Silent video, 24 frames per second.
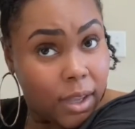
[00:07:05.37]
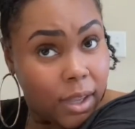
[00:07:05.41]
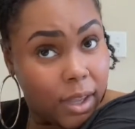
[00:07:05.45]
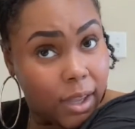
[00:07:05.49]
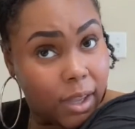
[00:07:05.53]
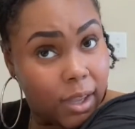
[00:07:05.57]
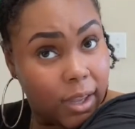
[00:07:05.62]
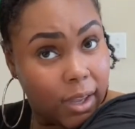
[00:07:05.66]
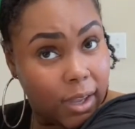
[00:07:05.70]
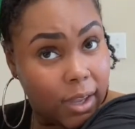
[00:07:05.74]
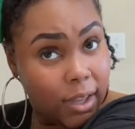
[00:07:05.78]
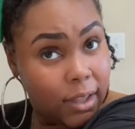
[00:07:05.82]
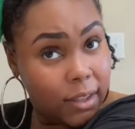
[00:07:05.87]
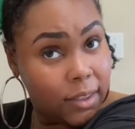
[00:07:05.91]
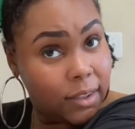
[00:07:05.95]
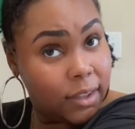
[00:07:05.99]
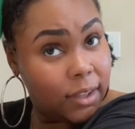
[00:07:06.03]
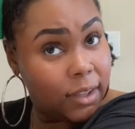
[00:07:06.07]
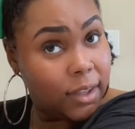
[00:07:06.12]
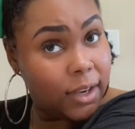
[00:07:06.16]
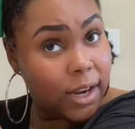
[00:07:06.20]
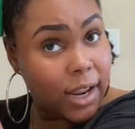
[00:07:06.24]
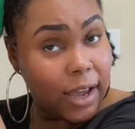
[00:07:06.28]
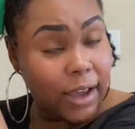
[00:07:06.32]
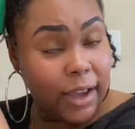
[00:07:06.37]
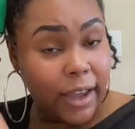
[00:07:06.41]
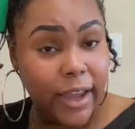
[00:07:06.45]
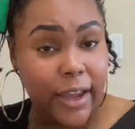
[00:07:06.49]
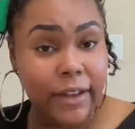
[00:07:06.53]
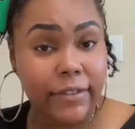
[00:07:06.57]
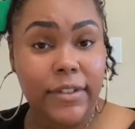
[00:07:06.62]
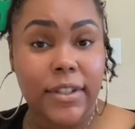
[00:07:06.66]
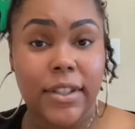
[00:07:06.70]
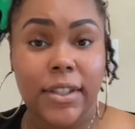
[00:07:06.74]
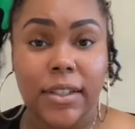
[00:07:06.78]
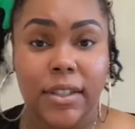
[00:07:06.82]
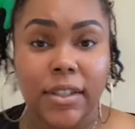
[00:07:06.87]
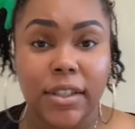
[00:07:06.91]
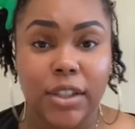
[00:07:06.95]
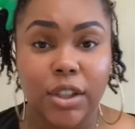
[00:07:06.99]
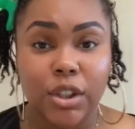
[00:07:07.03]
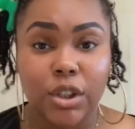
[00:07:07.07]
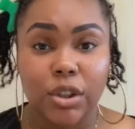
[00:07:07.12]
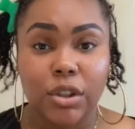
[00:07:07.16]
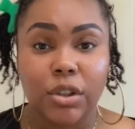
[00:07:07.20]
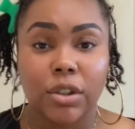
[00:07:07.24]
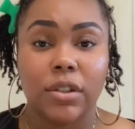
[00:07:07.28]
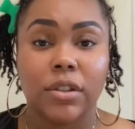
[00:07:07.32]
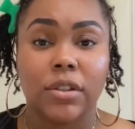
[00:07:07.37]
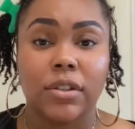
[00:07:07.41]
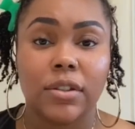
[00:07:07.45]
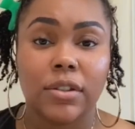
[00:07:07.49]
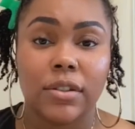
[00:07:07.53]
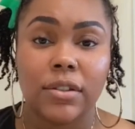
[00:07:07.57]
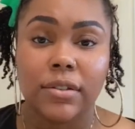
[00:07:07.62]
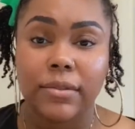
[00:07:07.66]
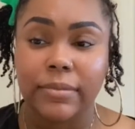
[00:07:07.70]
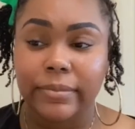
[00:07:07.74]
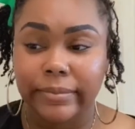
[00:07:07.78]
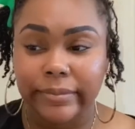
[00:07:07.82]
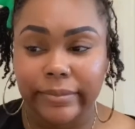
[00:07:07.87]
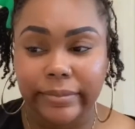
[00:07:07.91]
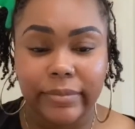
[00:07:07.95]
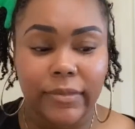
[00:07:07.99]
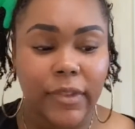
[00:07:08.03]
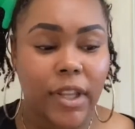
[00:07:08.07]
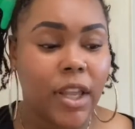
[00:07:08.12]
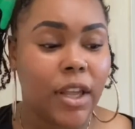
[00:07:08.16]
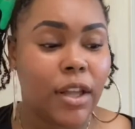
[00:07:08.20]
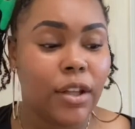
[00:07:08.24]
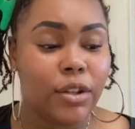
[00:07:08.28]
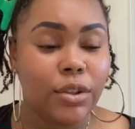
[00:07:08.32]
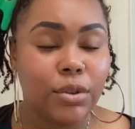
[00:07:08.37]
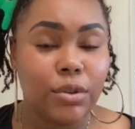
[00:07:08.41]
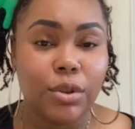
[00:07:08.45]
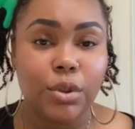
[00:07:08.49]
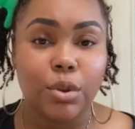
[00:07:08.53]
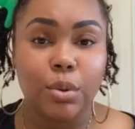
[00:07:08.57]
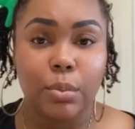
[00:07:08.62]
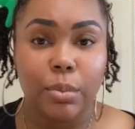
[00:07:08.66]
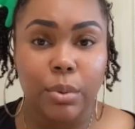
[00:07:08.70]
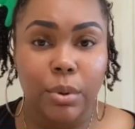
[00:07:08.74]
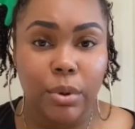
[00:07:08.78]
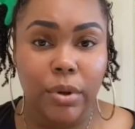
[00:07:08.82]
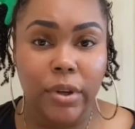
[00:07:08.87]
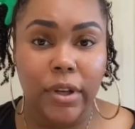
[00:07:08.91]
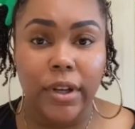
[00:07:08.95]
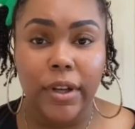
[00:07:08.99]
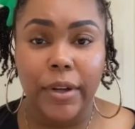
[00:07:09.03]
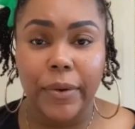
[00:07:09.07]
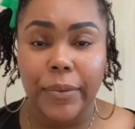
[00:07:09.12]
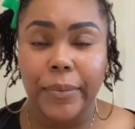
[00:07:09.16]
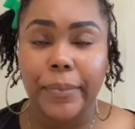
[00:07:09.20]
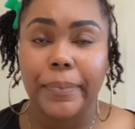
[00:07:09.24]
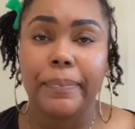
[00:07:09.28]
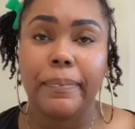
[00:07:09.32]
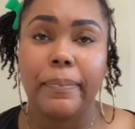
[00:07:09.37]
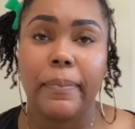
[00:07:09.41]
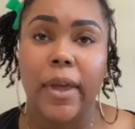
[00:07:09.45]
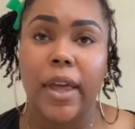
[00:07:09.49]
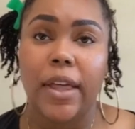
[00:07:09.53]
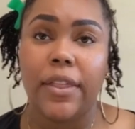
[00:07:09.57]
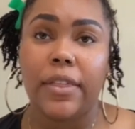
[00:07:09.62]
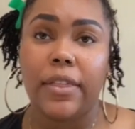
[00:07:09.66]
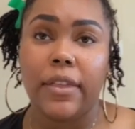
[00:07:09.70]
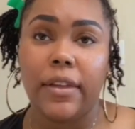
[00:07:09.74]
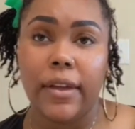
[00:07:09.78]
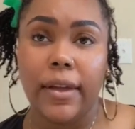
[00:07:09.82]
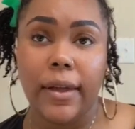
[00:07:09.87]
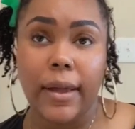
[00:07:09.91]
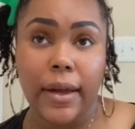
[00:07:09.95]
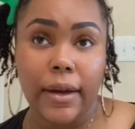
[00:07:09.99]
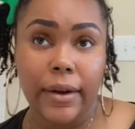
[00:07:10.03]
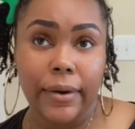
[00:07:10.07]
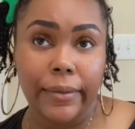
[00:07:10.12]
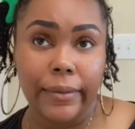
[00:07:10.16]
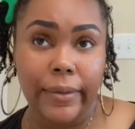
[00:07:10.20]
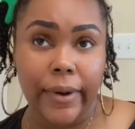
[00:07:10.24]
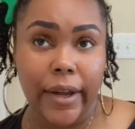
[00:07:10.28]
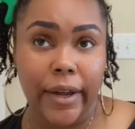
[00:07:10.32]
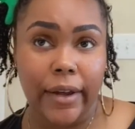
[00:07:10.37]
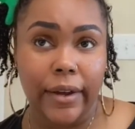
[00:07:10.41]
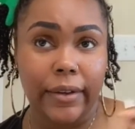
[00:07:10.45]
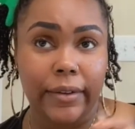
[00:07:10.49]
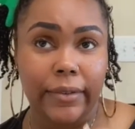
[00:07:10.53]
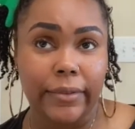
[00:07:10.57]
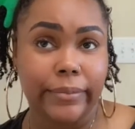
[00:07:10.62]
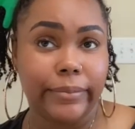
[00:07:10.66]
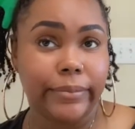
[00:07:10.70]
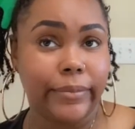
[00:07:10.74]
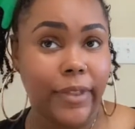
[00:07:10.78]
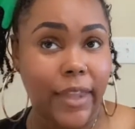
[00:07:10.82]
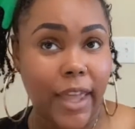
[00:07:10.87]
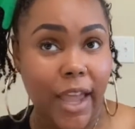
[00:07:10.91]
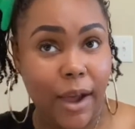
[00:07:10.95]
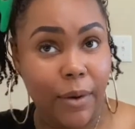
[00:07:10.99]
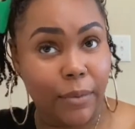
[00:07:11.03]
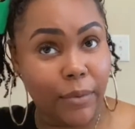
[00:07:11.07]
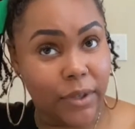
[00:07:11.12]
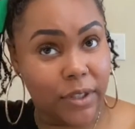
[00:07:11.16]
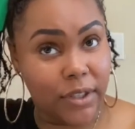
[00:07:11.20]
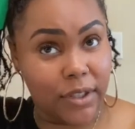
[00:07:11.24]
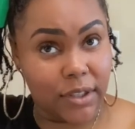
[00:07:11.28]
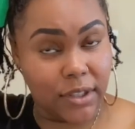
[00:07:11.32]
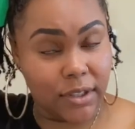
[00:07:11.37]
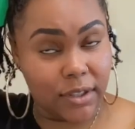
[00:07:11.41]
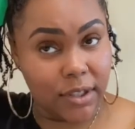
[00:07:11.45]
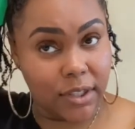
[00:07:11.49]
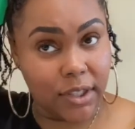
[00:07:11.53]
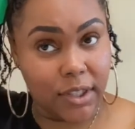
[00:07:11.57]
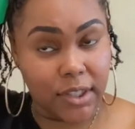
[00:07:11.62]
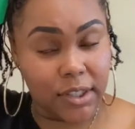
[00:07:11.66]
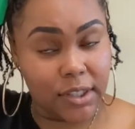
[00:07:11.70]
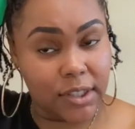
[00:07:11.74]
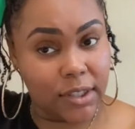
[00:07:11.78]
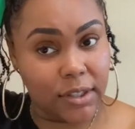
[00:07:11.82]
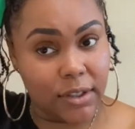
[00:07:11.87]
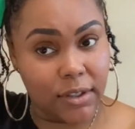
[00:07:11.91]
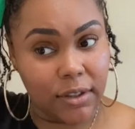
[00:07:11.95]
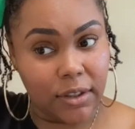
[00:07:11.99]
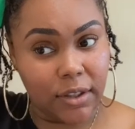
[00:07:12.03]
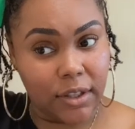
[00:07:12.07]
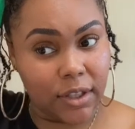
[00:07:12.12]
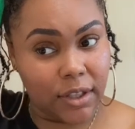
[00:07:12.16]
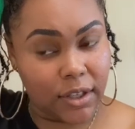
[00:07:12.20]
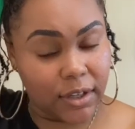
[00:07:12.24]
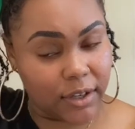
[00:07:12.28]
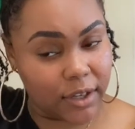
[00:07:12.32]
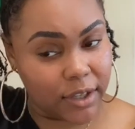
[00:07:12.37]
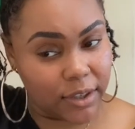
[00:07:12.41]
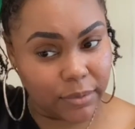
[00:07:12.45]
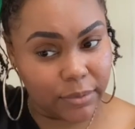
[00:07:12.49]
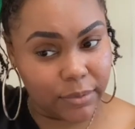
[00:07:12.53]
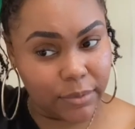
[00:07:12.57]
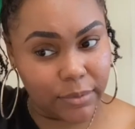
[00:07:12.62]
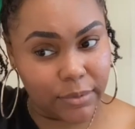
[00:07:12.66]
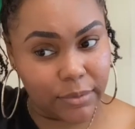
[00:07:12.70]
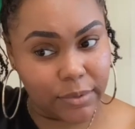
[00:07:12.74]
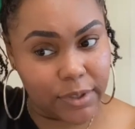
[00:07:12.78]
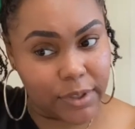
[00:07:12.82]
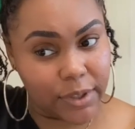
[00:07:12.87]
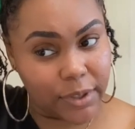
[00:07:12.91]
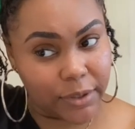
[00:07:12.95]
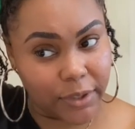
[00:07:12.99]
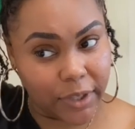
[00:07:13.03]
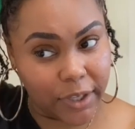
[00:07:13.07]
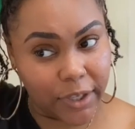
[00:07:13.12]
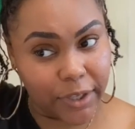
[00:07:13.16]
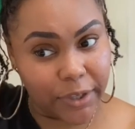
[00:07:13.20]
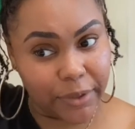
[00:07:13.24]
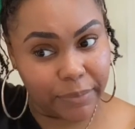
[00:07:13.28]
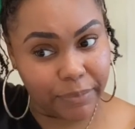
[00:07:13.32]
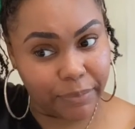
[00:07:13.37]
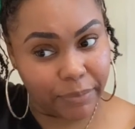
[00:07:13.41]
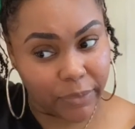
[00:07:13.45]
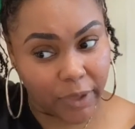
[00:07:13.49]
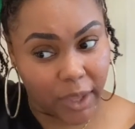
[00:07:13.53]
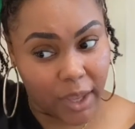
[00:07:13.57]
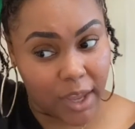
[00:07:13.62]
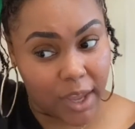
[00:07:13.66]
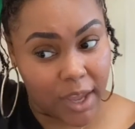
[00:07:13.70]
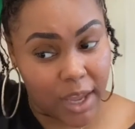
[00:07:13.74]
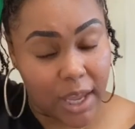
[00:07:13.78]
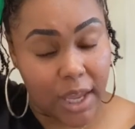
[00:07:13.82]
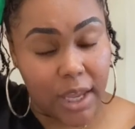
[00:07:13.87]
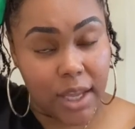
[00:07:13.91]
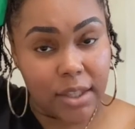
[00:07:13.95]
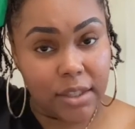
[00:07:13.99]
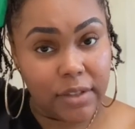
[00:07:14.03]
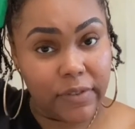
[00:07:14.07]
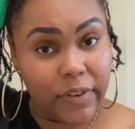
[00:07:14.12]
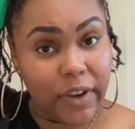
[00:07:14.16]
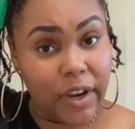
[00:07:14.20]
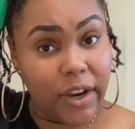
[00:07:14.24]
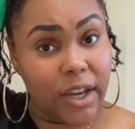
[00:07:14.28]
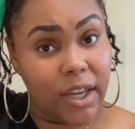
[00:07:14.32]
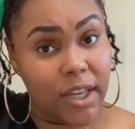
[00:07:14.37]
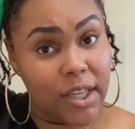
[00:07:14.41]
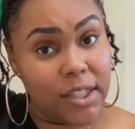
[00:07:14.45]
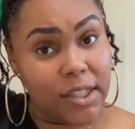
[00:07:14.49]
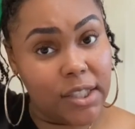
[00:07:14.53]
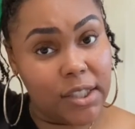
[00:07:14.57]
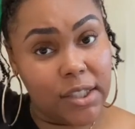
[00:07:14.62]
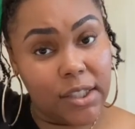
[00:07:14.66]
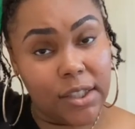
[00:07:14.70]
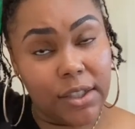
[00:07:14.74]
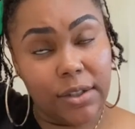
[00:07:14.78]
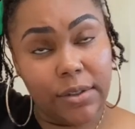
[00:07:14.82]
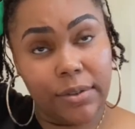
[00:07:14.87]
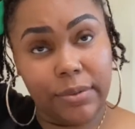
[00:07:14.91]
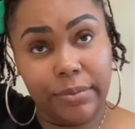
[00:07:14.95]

And then I have to do 2-point method around that one until it gets a little thicker at the root. So yeah, it's very easy to do.